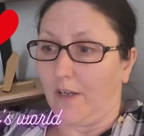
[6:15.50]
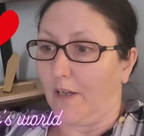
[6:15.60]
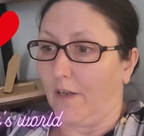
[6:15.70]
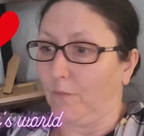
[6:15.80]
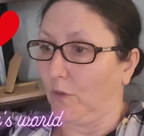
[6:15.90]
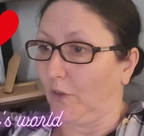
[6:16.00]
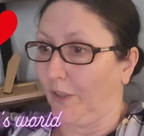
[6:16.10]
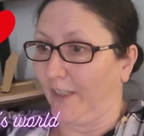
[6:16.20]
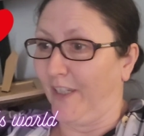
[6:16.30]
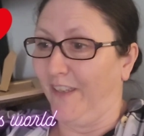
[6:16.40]
I'm not
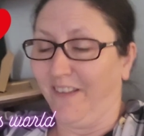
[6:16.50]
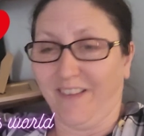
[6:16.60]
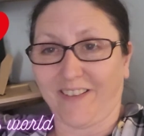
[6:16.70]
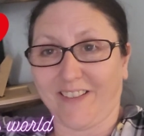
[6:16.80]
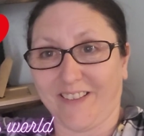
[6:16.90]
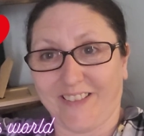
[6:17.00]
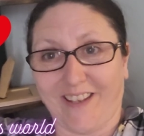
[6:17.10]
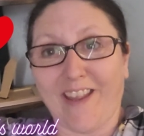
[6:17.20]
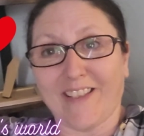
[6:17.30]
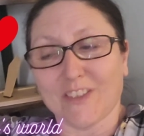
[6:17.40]
going to
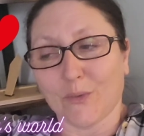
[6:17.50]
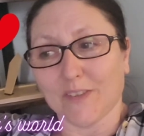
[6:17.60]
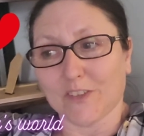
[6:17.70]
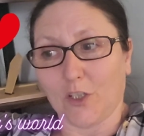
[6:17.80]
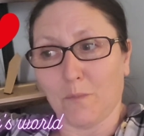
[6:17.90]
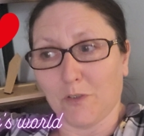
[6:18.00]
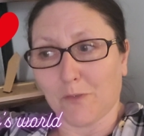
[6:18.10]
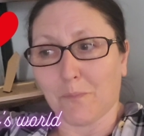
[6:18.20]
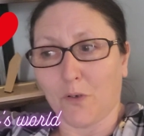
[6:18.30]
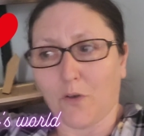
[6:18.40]
get into it so
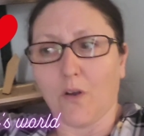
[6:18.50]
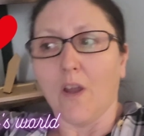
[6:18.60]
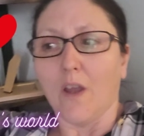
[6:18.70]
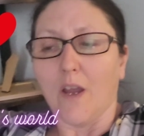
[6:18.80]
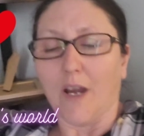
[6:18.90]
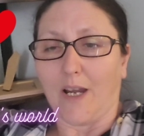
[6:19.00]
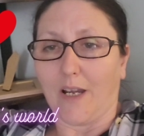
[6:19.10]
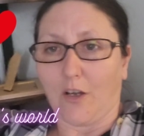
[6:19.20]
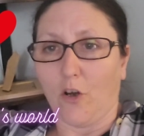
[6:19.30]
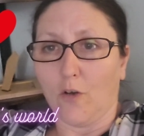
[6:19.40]
much, but I
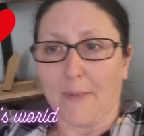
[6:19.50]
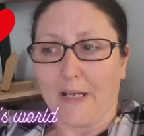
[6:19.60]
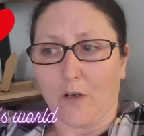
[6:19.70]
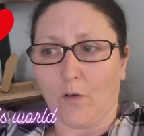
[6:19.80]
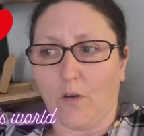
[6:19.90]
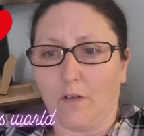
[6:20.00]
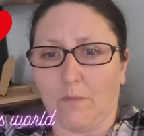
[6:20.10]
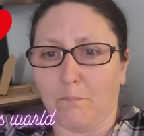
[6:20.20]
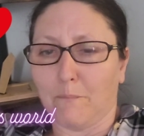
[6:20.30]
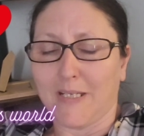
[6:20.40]
cut them out
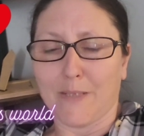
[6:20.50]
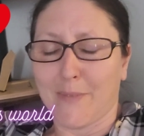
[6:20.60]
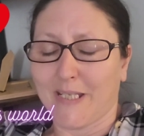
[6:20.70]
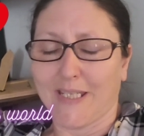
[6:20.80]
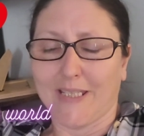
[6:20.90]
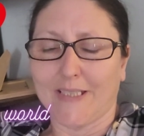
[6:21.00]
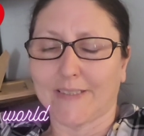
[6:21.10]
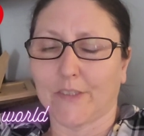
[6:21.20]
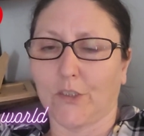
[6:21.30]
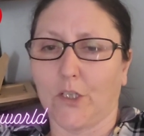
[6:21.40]
many, many
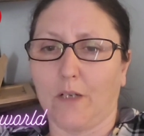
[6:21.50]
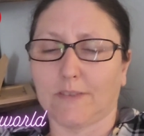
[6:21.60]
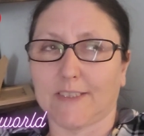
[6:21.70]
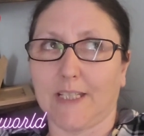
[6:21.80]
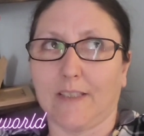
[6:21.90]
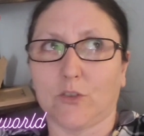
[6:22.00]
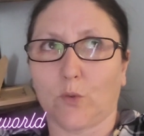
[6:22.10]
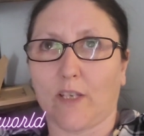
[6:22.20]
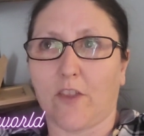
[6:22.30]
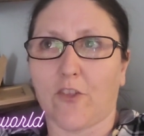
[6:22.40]
years ago, saying
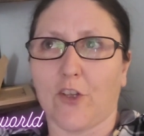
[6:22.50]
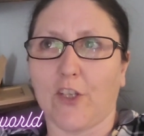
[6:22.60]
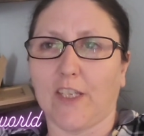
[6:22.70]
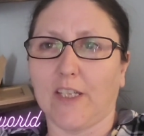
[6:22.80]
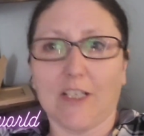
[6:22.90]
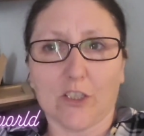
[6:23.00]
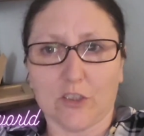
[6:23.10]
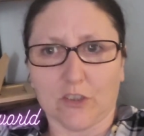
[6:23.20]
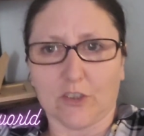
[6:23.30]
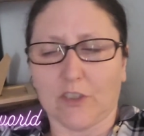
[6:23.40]
20, 30 years
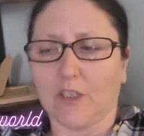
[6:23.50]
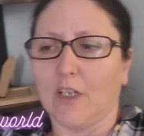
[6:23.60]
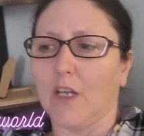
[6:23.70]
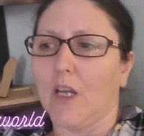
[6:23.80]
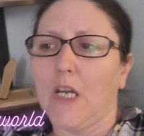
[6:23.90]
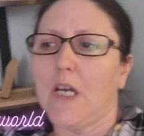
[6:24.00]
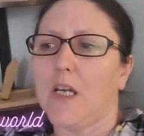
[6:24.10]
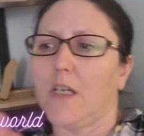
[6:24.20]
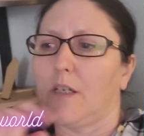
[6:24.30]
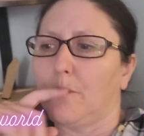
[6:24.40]
ago.
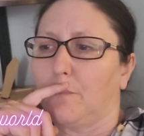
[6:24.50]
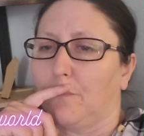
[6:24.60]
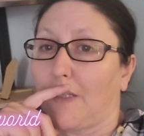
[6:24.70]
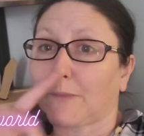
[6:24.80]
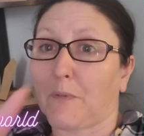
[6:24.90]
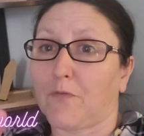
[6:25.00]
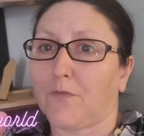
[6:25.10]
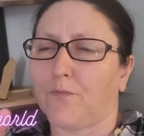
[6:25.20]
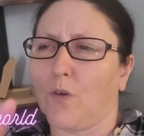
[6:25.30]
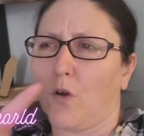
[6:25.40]
That's
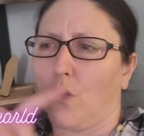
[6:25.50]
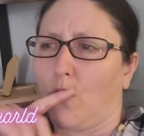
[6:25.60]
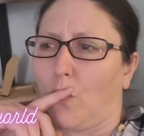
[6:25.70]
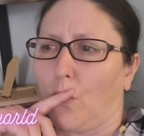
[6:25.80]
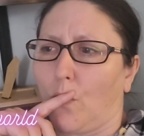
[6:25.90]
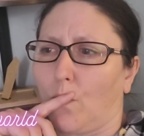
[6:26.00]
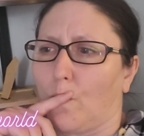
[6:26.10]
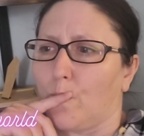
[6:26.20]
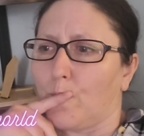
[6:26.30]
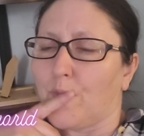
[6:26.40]
before,
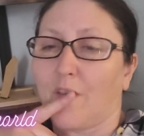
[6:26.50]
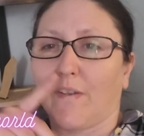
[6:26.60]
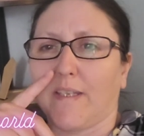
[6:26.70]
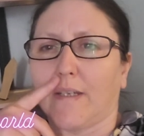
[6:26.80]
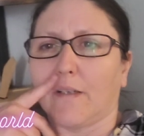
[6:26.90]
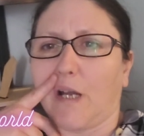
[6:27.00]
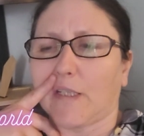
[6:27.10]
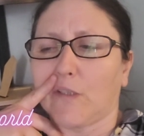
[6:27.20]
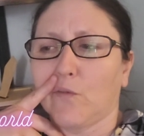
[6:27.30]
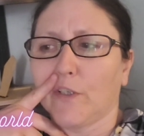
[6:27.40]
I think
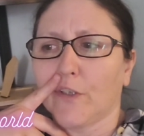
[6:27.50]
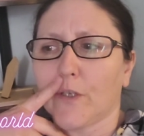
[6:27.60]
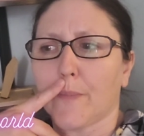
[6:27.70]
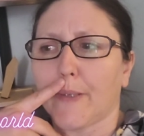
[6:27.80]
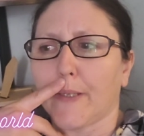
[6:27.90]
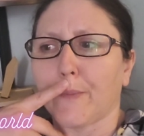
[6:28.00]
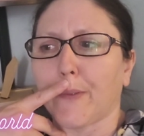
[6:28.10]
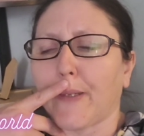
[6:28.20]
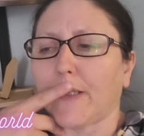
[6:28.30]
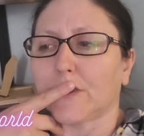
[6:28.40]
Anna were only a
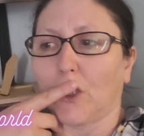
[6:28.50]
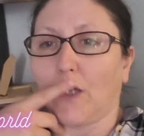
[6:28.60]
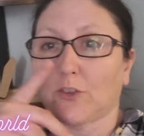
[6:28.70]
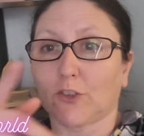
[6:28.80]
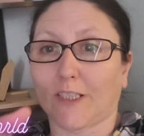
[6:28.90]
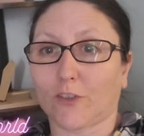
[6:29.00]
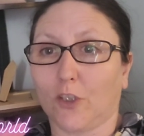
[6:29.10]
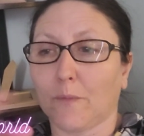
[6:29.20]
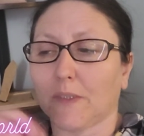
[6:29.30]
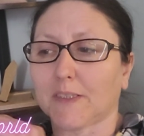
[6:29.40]
baby, and I just had
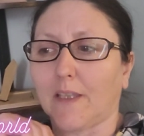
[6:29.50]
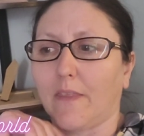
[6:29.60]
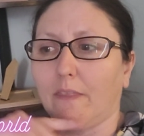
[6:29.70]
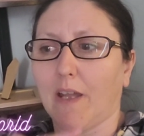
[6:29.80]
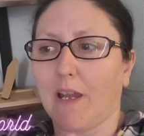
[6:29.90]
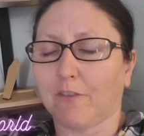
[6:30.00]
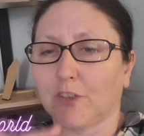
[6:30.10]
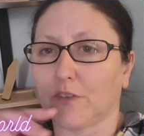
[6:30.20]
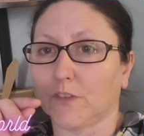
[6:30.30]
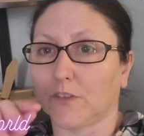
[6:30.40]
Thomas, and that
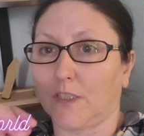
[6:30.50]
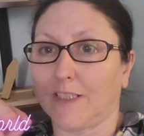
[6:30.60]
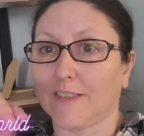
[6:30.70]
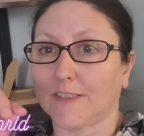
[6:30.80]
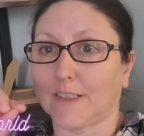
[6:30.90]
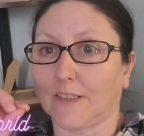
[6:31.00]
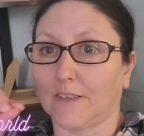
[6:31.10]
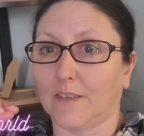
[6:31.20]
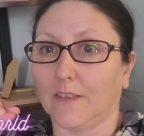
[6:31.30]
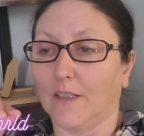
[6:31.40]
after an incident,